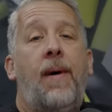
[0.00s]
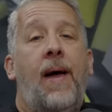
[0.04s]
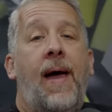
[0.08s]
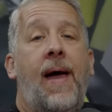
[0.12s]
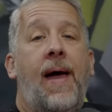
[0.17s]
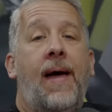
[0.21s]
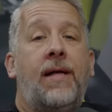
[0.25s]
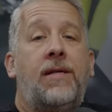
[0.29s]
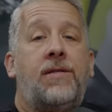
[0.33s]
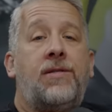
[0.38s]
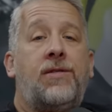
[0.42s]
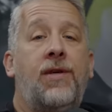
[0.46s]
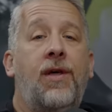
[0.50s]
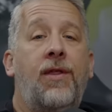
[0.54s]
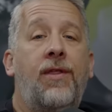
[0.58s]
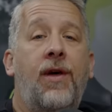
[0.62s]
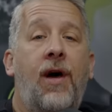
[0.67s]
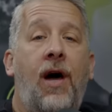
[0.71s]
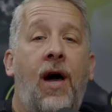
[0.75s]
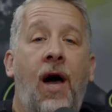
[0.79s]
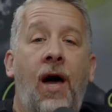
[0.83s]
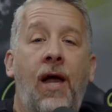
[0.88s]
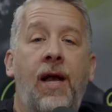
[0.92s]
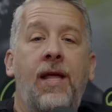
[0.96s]
back to
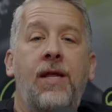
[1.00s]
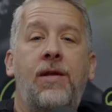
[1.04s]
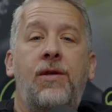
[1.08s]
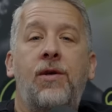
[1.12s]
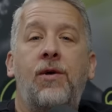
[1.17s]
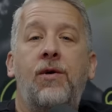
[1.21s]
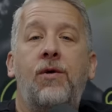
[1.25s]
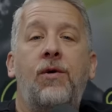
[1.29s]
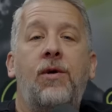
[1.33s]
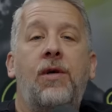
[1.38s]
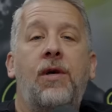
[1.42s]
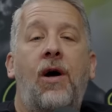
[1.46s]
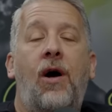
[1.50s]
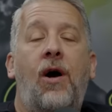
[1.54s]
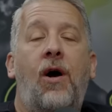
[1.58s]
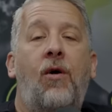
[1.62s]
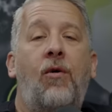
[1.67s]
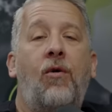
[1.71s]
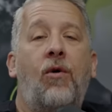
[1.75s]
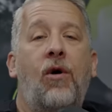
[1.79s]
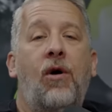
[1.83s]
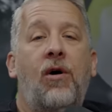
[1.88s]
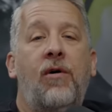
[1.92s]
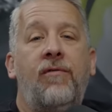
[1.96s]
the honeydew,
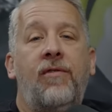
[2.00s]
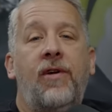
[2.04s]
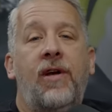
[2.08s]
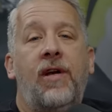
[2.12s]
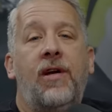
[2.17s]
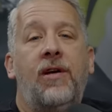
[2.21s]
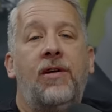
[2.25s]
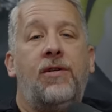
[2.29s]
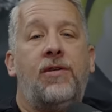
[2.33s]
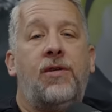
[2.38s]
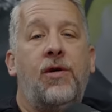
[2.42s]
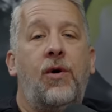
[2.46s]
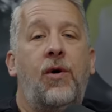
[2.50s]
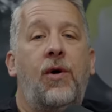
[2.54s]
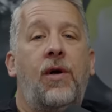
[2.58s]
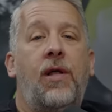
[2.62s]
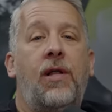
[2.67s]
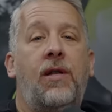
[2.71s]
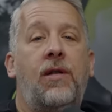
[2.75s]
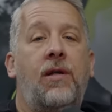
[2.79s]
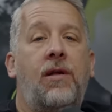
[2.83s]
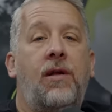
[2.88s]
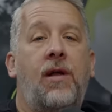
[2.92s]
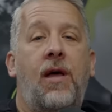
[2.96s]
y'all. We're over here doing
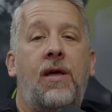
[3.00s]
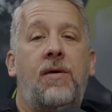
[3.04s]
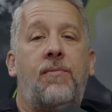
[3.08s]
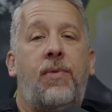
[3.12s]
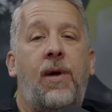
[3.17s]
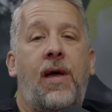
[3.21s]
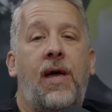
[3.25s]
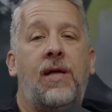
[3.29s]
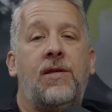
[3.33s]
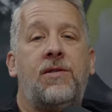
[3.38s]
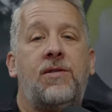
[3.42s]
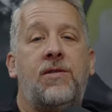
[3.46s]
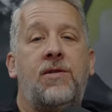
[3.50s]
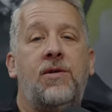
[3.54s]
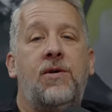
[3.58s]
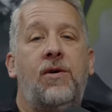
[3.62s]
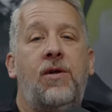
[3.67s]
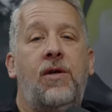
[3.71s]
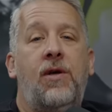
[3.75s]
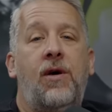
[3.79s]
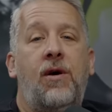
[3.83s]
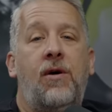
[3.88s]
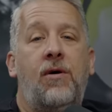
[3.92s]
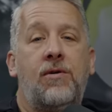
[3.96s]
it in the Night Pants
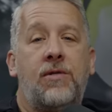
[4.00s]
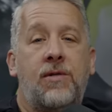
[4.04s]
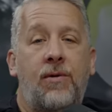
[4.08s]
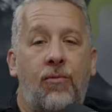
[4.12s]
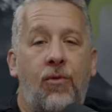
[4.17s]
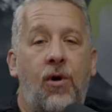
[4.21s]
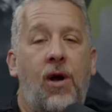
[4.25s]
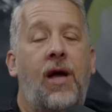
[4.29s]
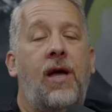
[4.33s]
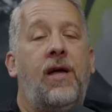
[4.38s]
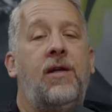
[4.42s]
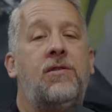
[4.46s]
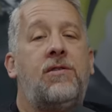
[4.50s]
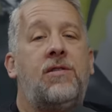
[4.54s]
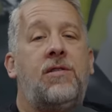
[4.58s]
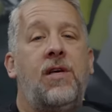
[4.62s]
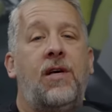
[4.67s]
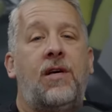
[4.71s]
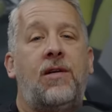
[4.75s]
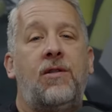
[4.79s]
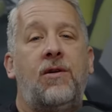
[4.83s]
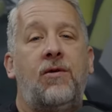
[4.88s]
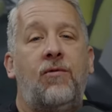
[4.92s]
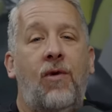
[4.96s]
Studios. I'm Ryan
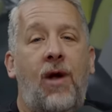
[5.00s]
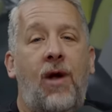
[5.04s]
Sickler,